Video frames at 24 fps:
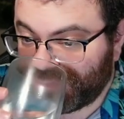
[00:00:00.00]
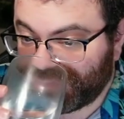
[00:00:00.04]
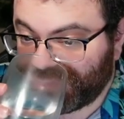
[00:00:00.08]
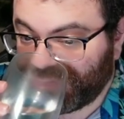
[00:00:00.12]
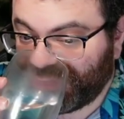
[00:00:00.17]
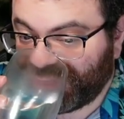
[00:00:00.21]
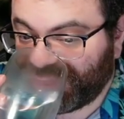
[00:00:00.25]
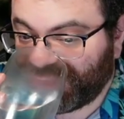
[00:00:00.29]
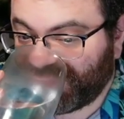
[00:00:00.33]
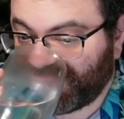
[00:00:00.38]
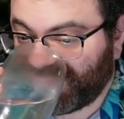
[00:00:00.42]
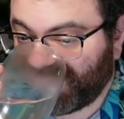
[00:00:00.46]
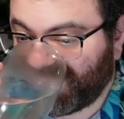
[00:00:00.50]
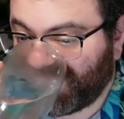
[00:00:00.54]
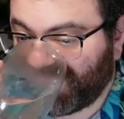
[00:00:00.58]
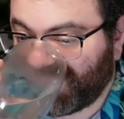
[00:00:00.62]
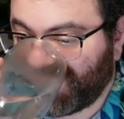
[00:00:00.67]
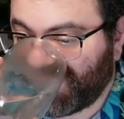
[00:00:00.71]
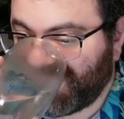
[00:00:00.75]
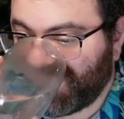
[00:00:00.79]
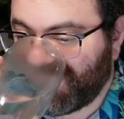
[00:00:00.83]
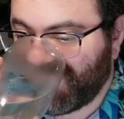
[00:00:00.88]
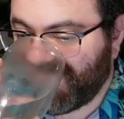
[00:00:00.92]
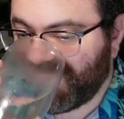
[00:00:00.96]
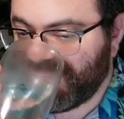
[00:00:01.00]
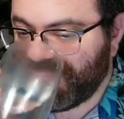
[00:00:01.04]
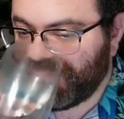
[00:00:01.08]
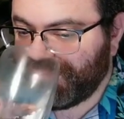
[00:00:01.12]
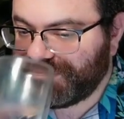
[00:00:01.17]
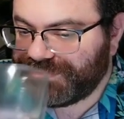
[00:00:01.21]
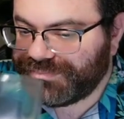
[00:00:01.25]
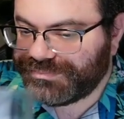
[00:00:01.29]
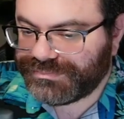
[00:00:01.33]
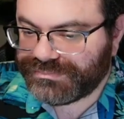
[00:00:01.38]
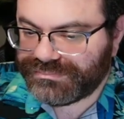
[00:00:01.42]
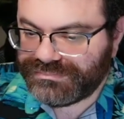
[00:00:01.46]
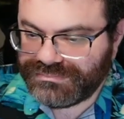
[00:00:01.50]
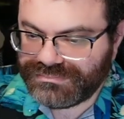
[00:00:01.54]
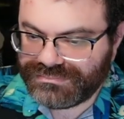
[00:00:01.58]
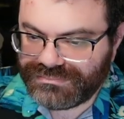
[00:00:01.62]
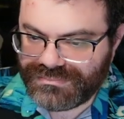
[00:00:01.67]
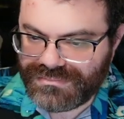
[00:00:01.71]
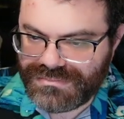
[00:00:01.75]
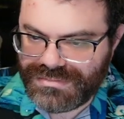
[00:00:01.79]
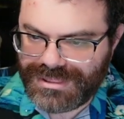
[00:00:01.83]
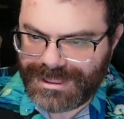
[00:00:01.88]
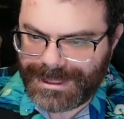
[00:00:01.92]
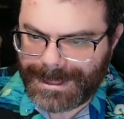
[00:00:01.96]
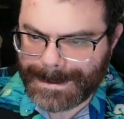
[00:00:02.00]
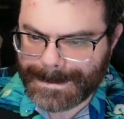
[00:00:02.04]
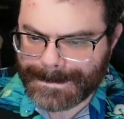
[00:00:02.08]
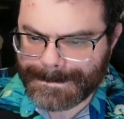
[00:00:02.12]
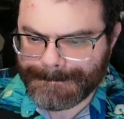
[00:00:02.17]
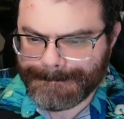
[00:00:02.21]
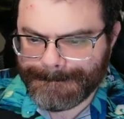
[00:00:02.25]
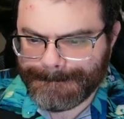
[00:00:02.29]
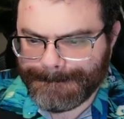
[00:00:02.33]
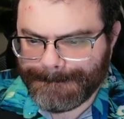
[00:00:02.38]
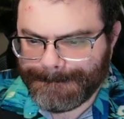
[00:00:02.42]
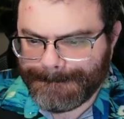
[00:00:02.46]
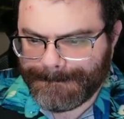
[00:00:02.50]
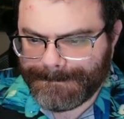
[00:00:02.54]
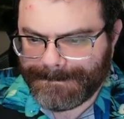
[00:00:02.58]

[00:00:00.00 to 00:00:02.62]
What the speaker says: (silence)